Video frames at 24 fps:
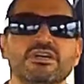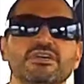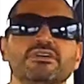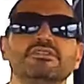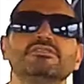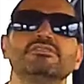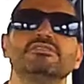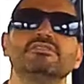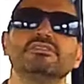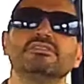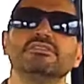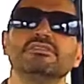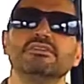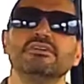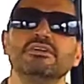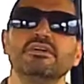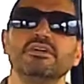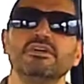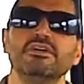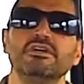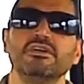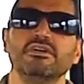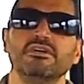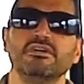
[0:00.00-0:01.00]
minds, and
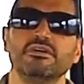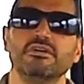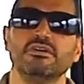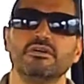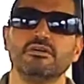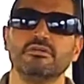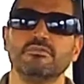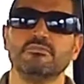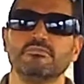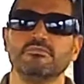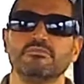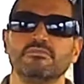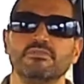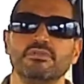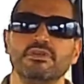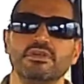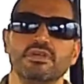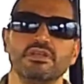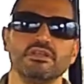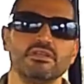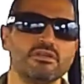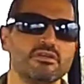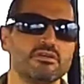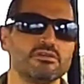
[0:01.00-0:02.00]
um,
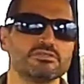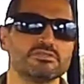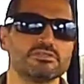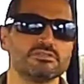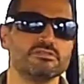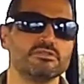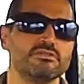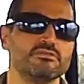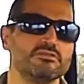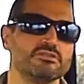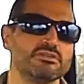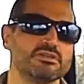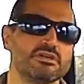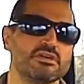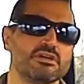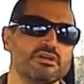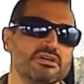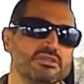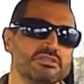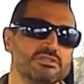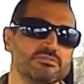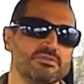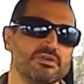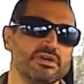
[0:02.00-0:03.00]
and then also knowing the
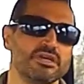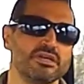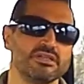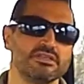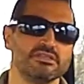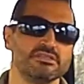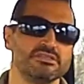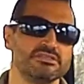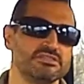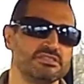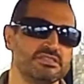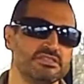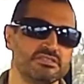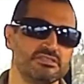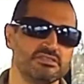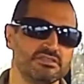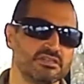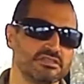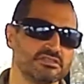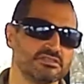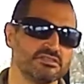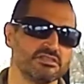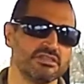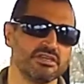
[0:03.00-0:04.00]
cause behind it. And Jarrod
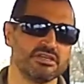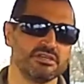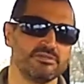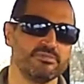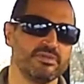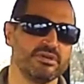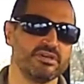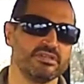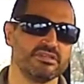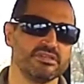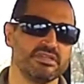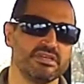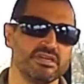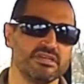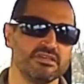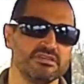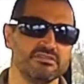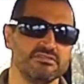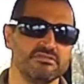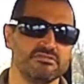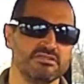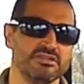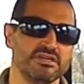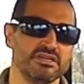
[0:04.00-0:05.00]
talks a lot about that. You know,